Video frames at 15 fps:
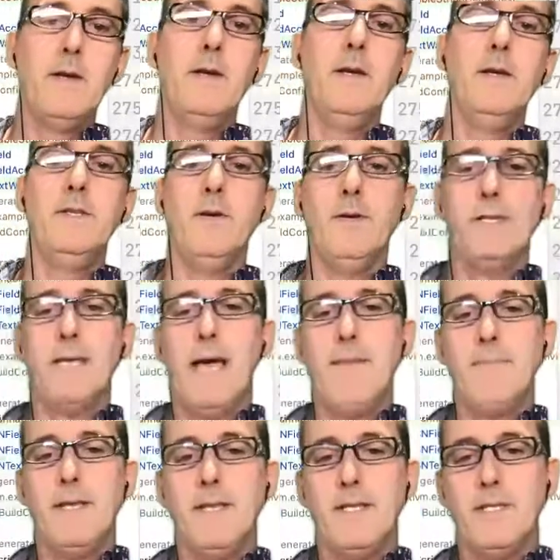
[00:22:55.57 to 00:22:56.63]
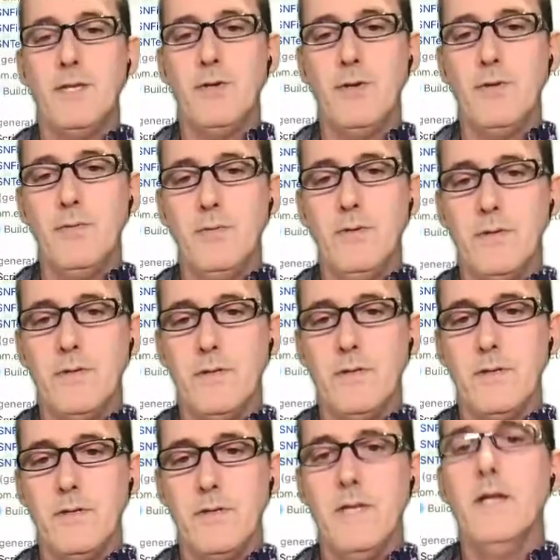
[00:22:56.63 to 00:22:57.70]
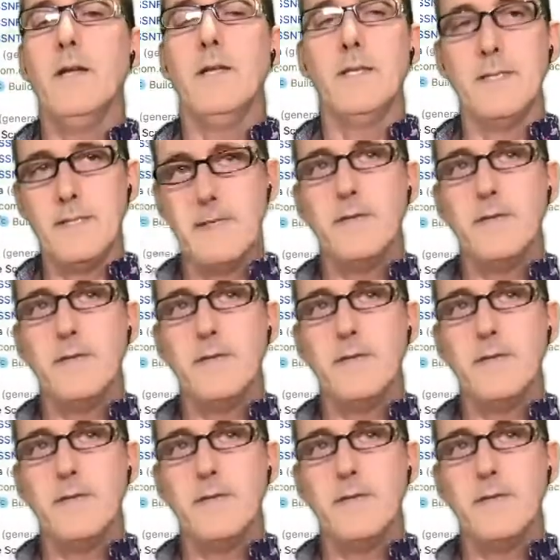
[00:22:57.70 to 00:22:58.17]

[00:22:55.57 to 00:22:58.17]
So it typed in the 2. The